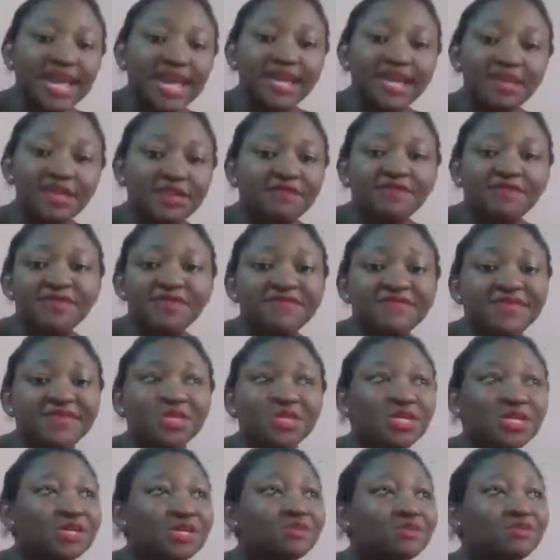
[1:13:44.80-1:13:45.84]
Even if there's
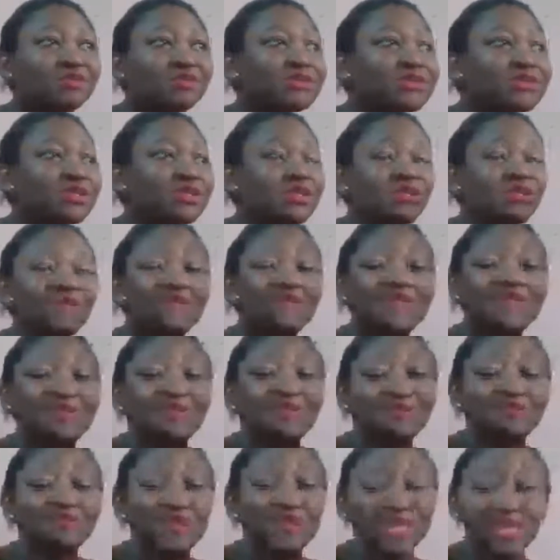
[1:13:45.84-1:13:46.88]
journey on, it's far
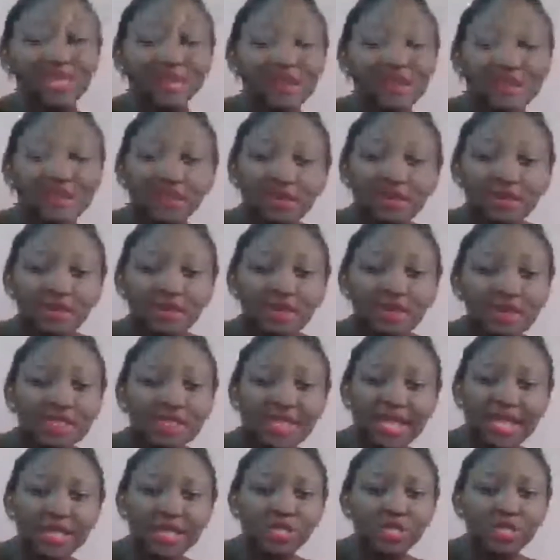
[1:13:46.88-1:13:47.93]
away.
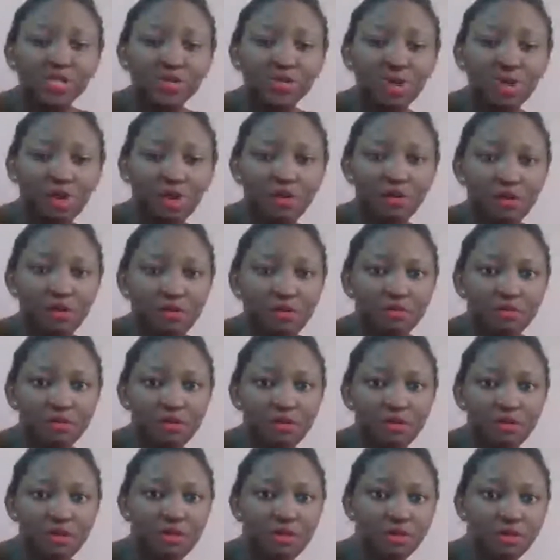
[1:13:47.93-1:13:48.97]
There's no
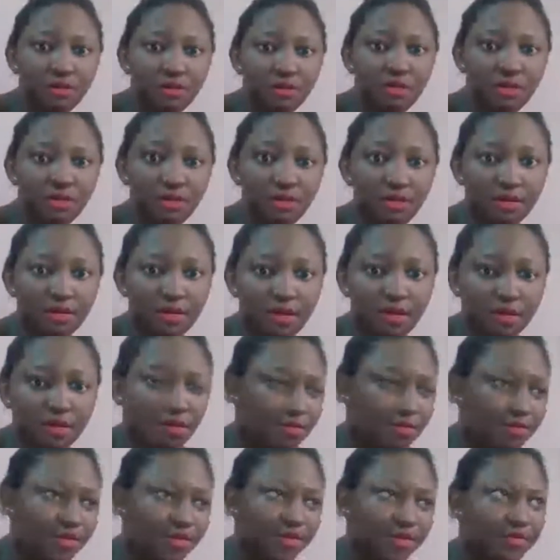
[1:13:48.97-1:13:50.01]
cuckoo.
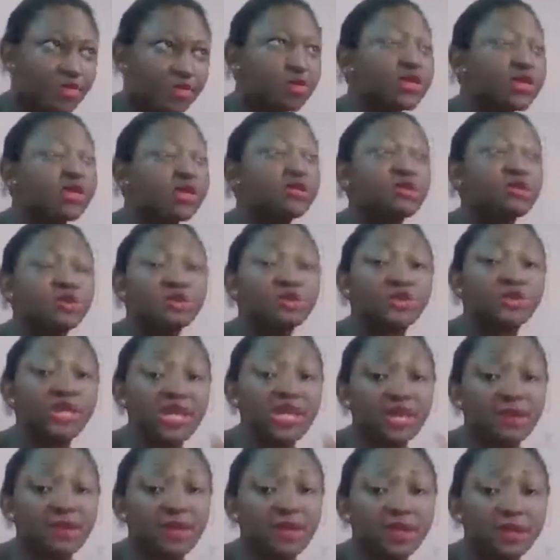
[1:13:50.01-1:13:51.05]
People okay, no, you
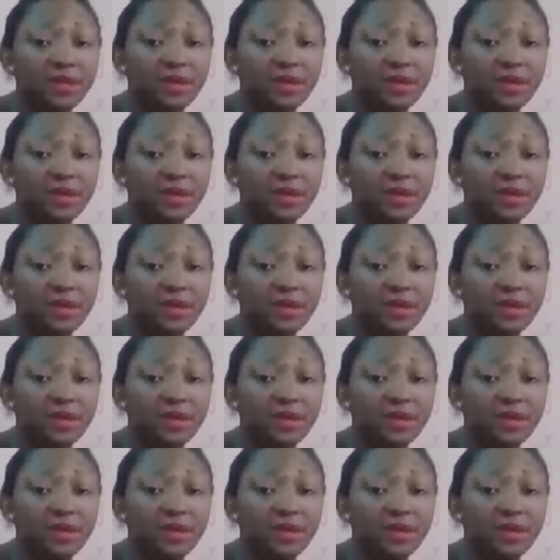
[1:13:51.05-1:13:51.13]
hear